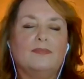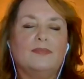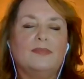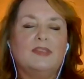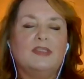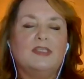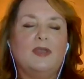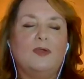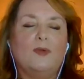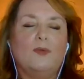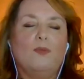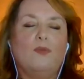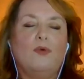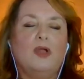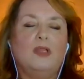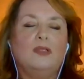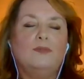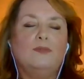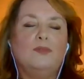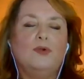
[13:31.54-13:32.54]
So
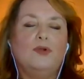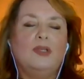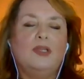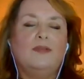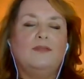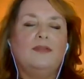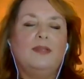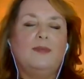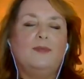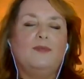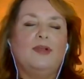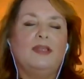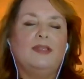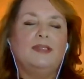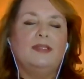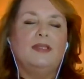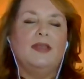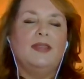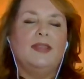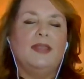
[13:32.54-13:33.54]
one more lovely breath
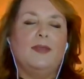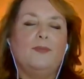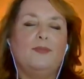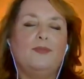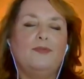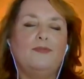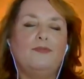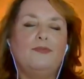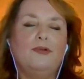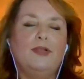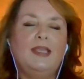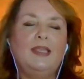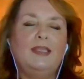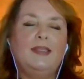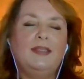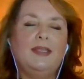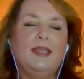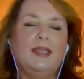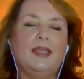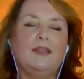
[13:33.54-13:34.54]
like that,
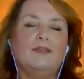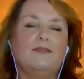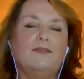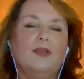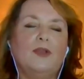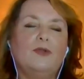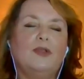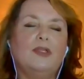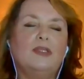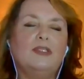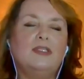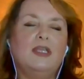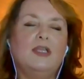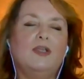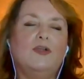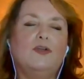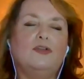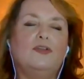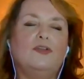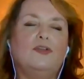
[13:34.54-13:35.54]
breathing in, focusing
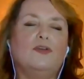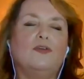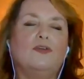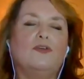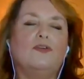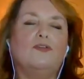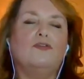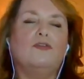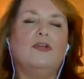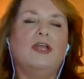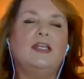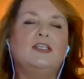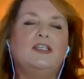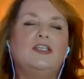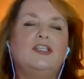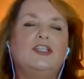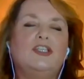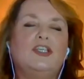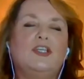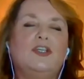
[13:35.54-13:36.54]
on your
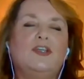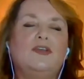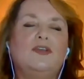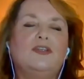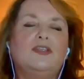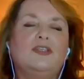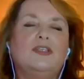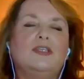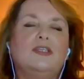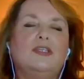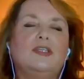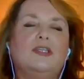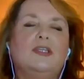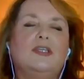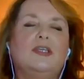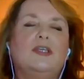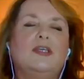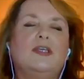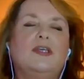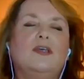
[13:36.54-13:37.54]
gratitude,
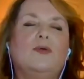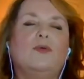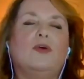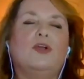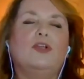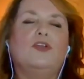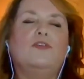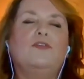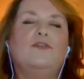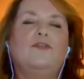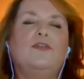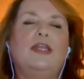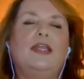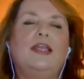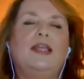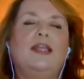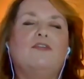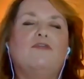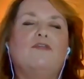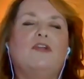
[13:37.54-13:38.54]
what you're
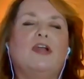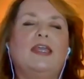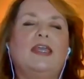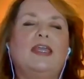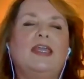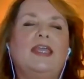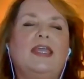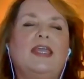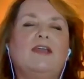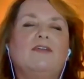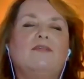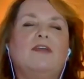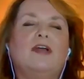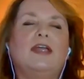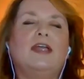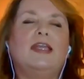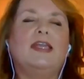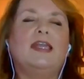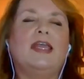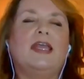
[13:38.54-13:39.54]
feeling right here,
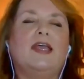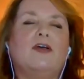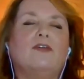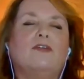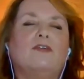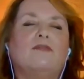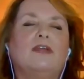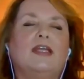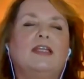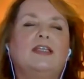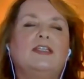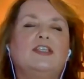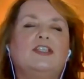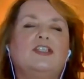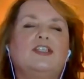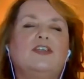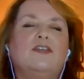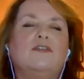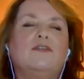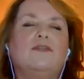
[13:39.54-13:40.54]
right now,
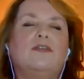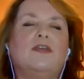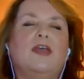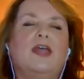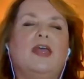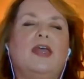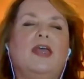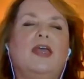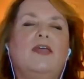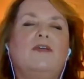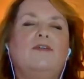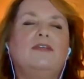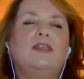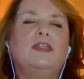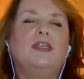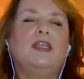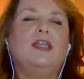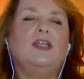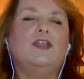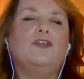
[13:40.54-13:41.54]
gratitude for
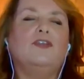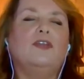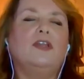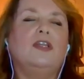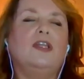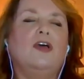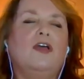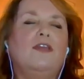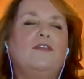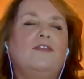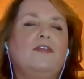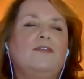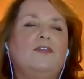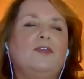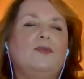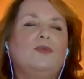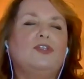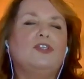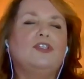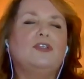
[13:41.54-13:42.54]
everything in your life if you
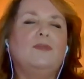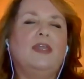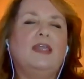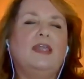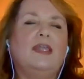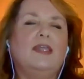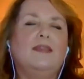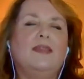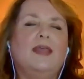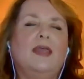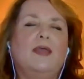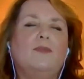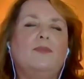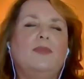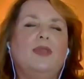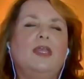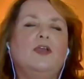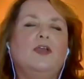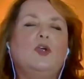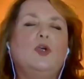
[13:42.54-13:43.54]
want to make it that
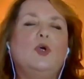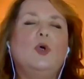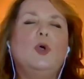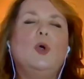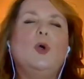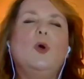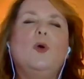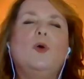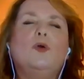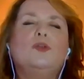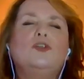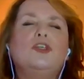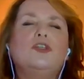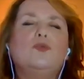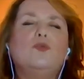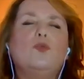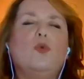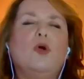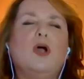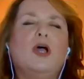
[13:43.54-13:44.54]
big, or
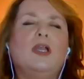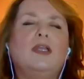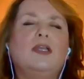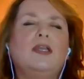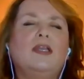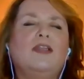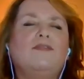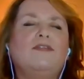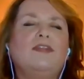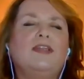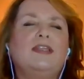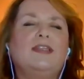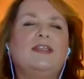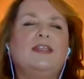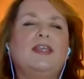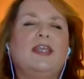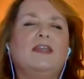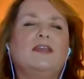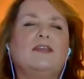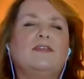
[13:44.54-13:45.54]
just one lovely
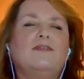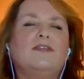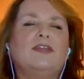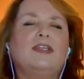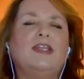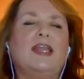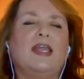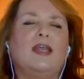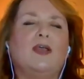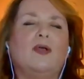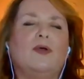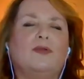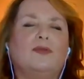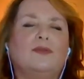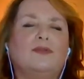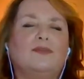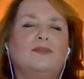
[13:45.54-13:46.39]
thing for now.